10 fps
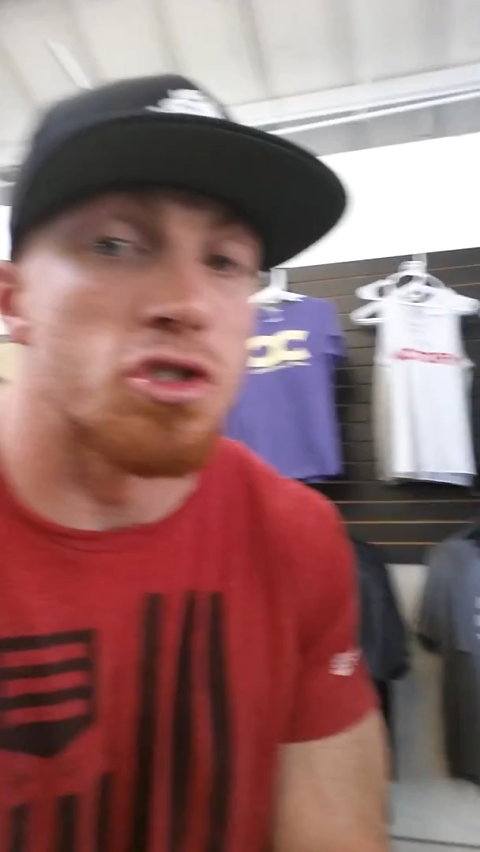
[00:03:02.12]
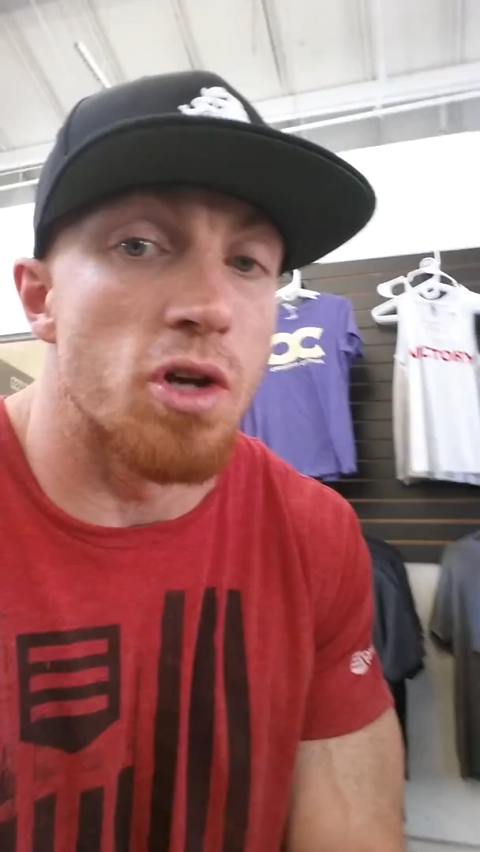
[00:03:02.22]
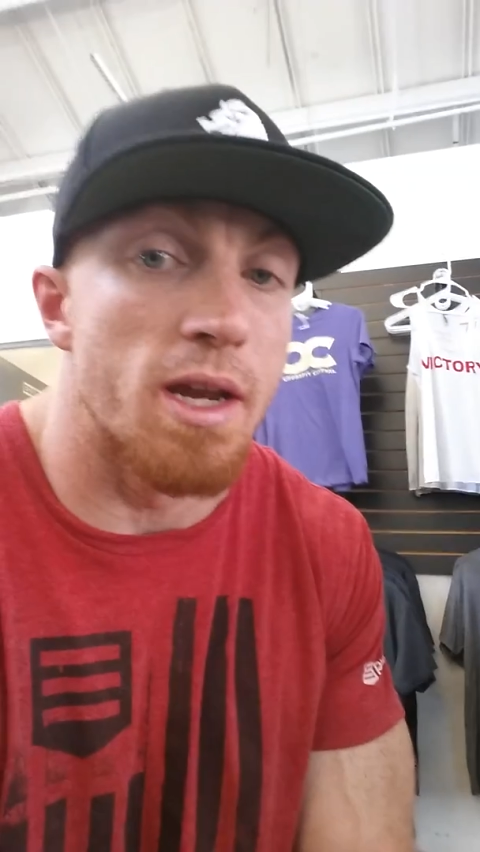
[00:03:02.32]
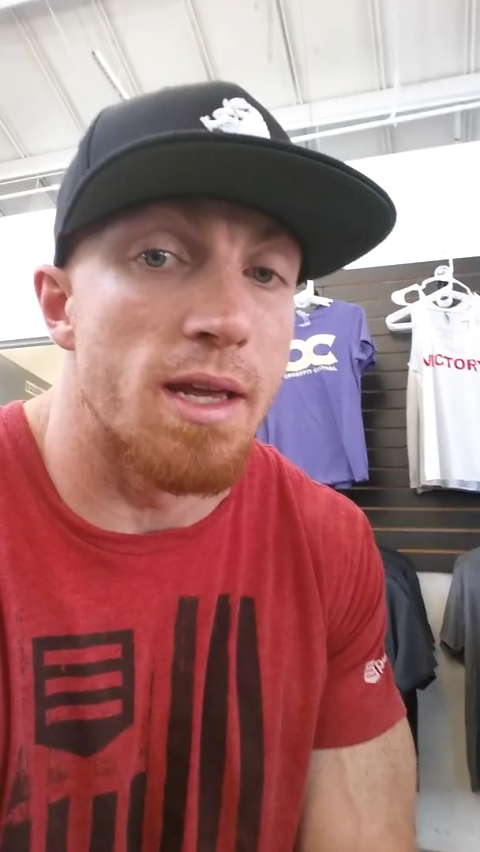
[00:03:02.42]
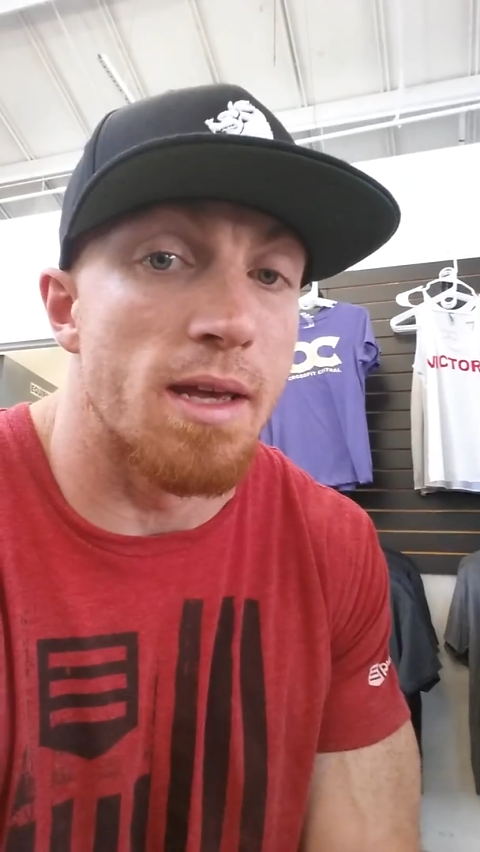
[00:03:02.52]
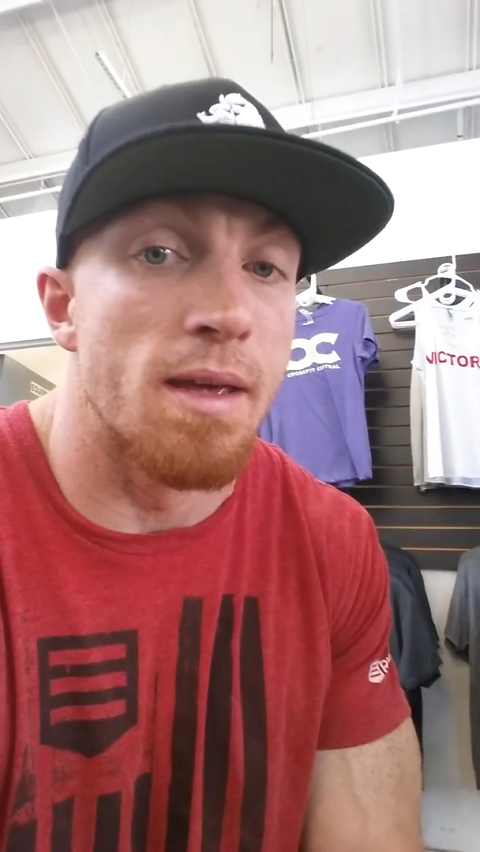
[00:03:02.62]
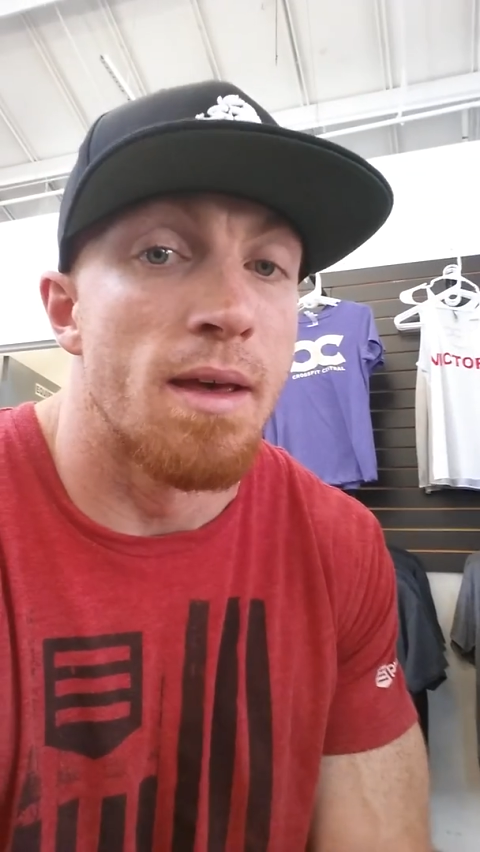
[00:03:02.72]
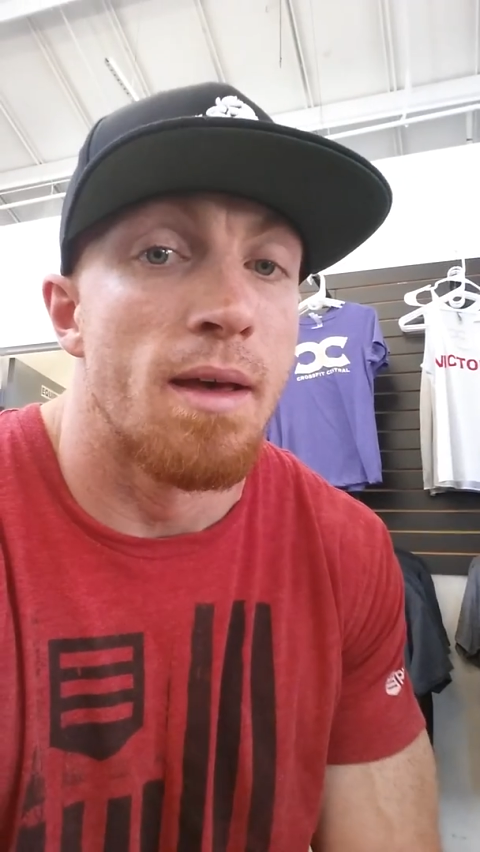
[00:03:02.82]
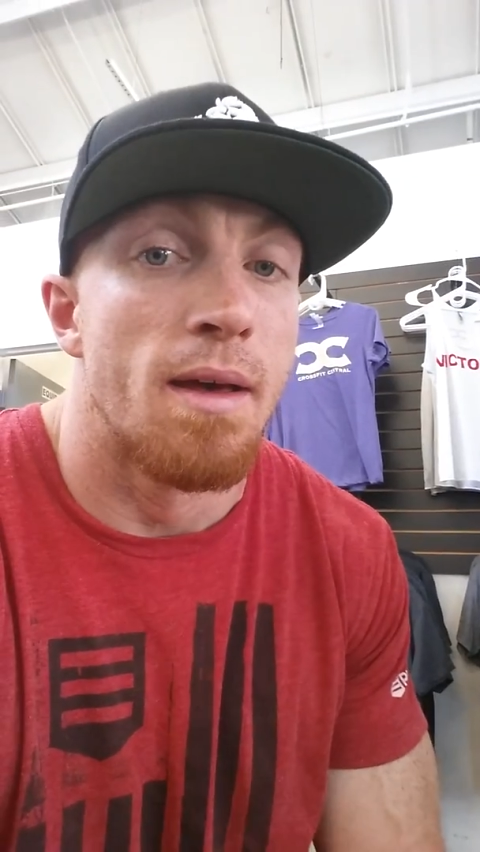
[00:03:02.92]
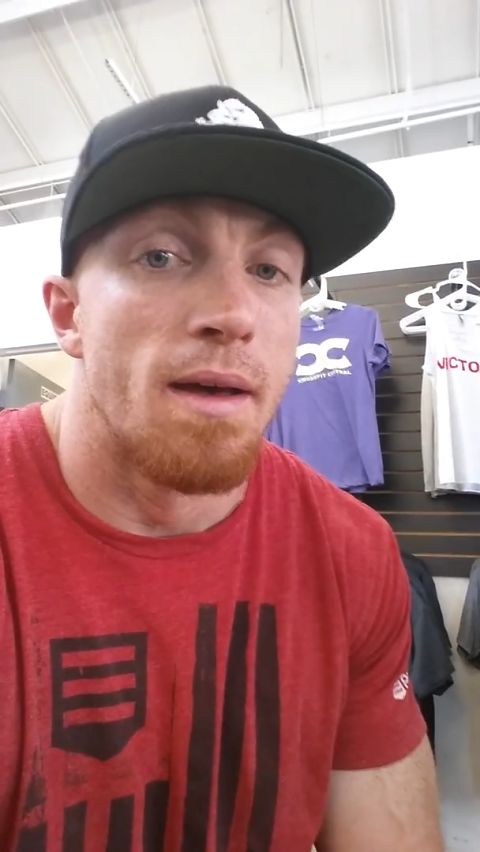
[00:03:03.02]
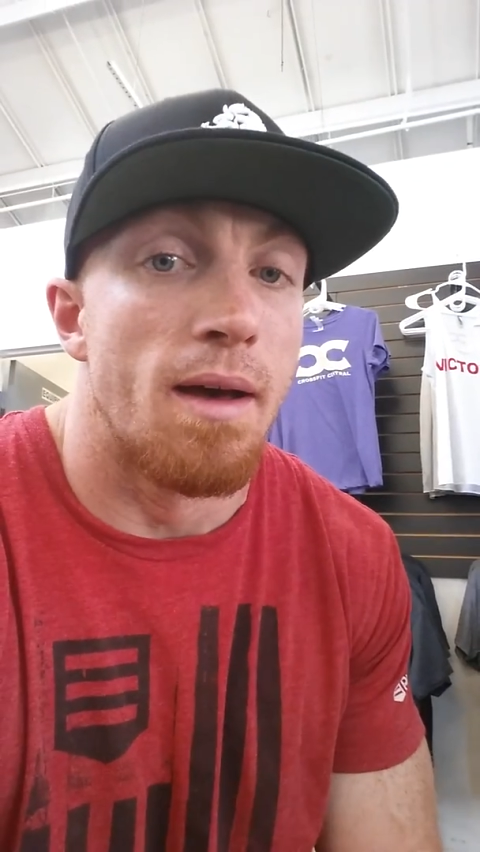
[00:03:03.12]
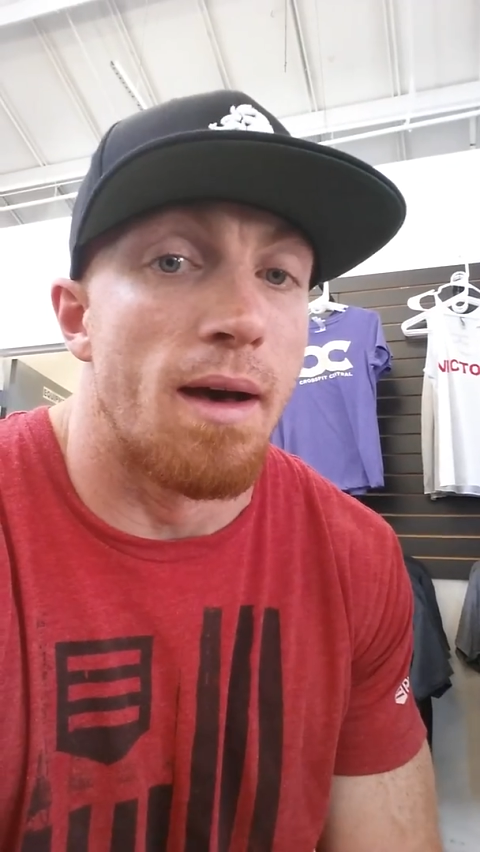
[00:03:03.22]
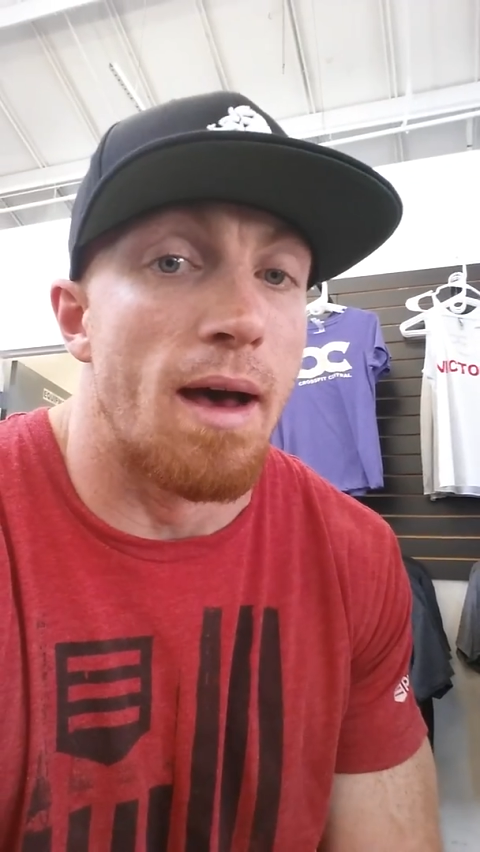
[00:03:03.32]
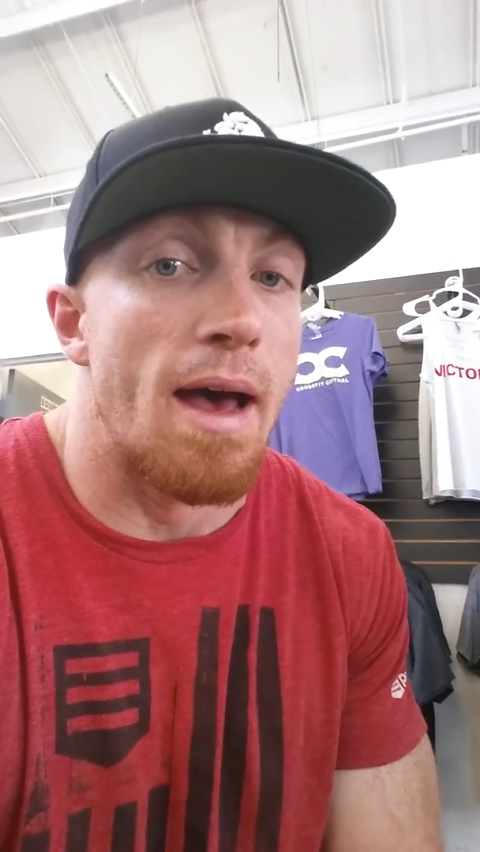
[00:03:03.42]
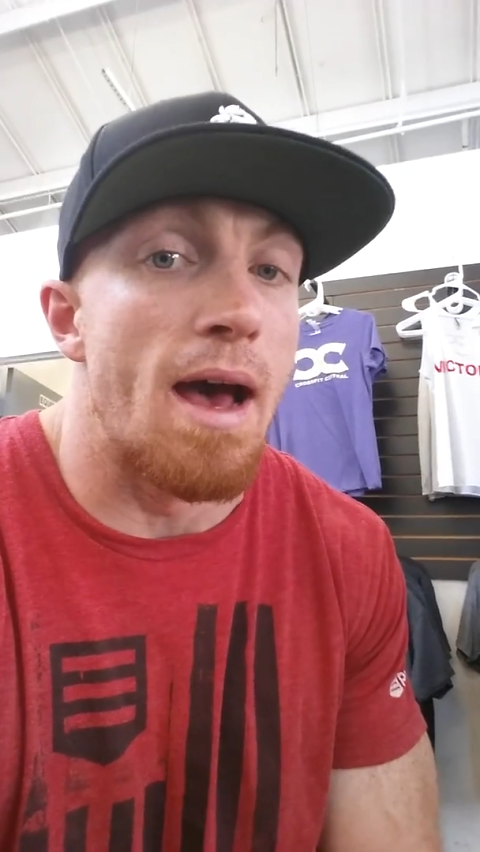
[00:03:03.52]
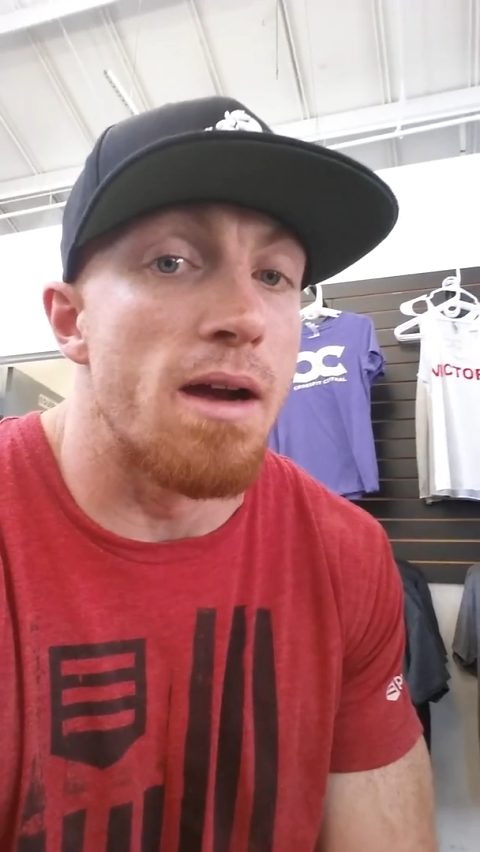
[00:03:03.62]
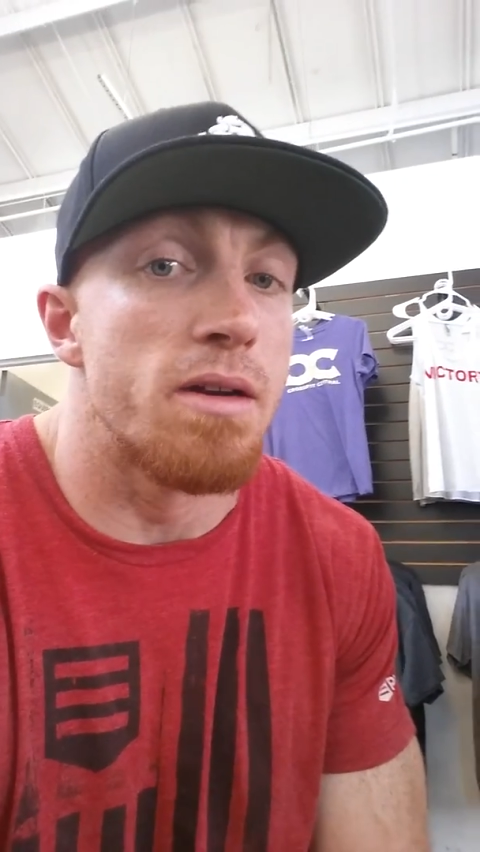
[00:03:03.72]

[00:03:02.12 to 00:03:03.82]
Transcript: training, how